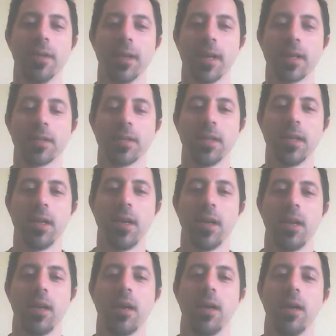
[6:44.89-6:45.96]
index,
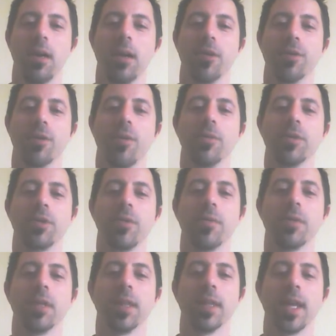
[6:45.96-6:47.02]
you're always
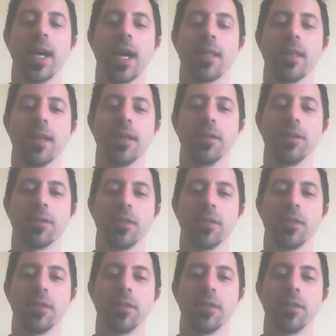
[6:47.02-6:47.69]
going to lag that